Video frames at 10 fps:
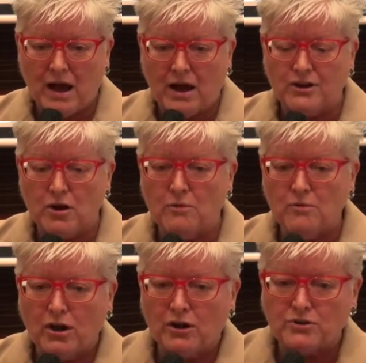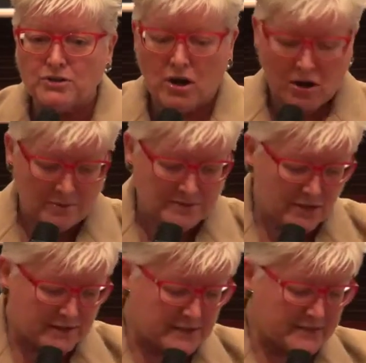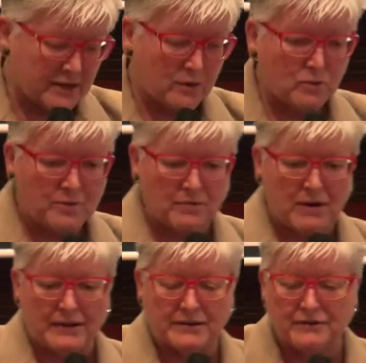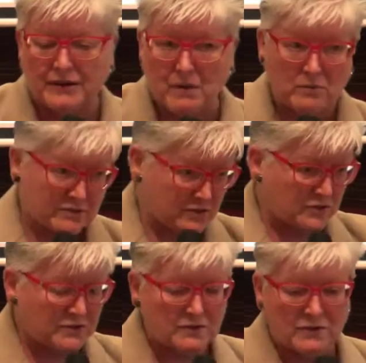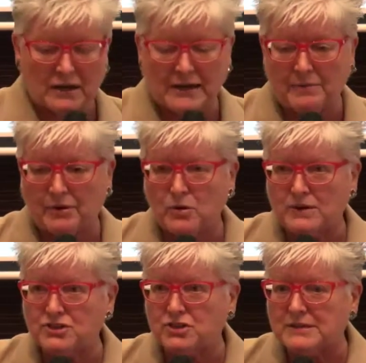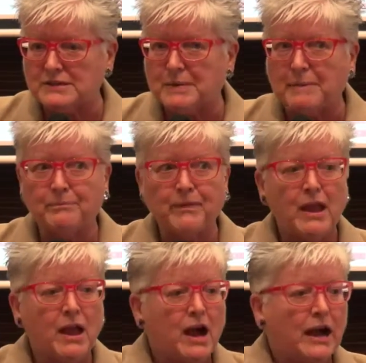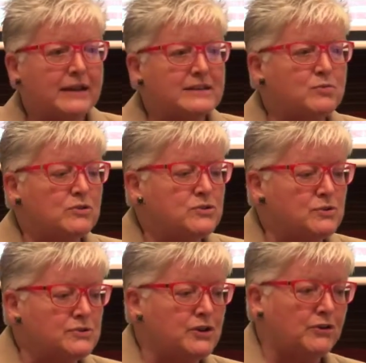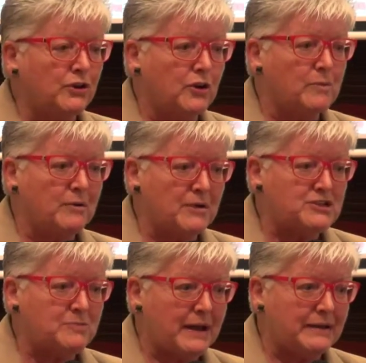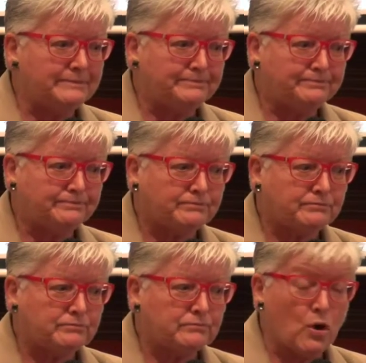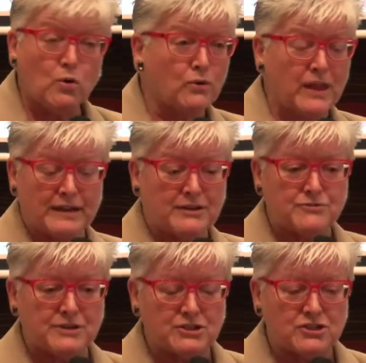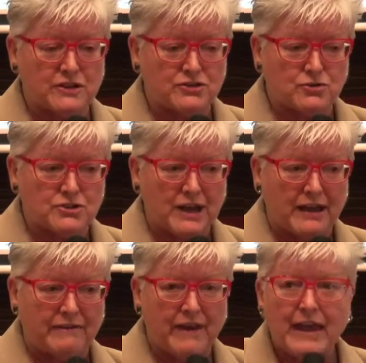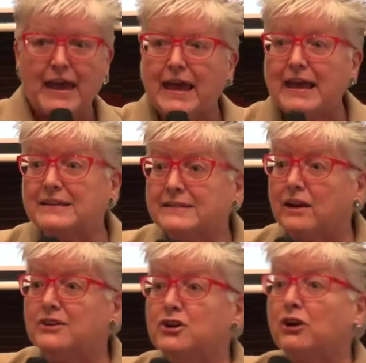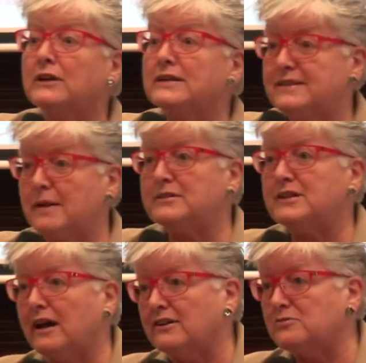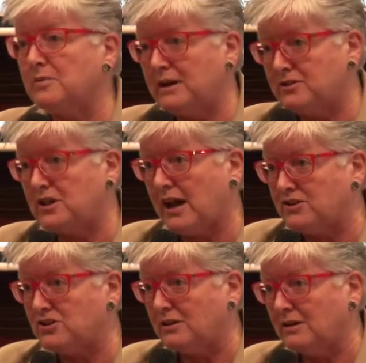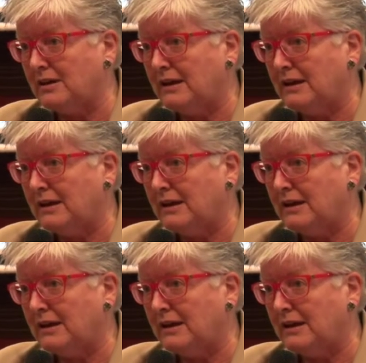I know I'm right on time, so as I said, I will be around if anyone's got a couple of questions. But I guess what's also not on my resume, or that introduction that George gave, is that I totally sabotaged my education.